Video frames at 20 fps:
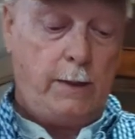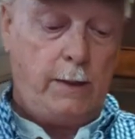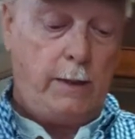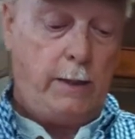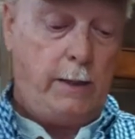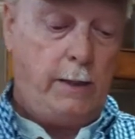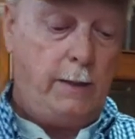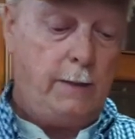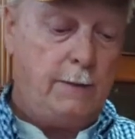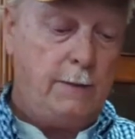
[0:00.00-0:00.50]

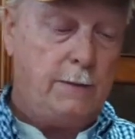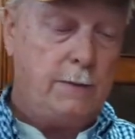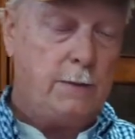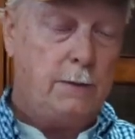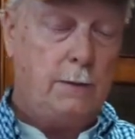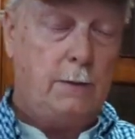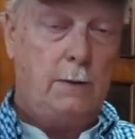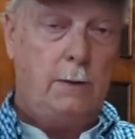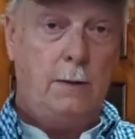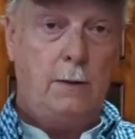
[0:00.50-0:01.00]
And
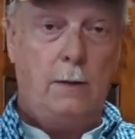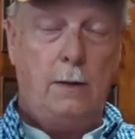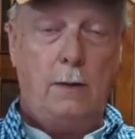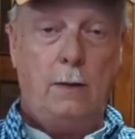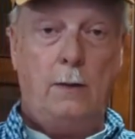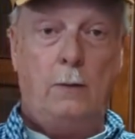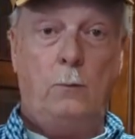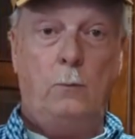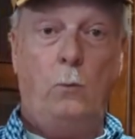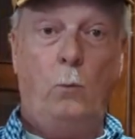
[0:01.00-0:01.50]

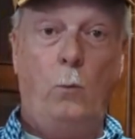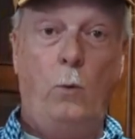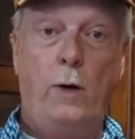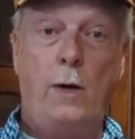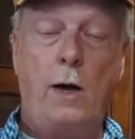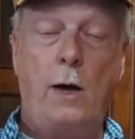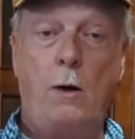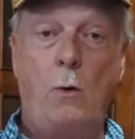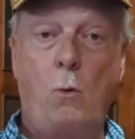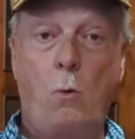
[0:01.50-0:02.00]

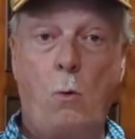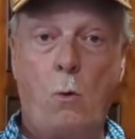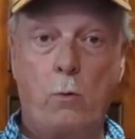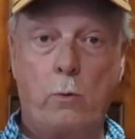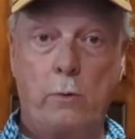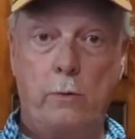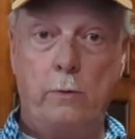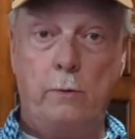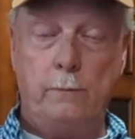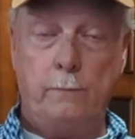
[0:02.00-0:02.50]
when I
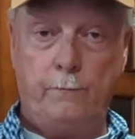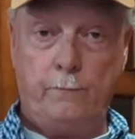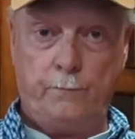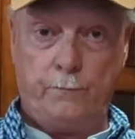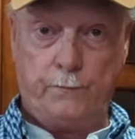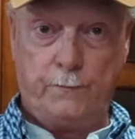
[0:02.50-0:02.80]
order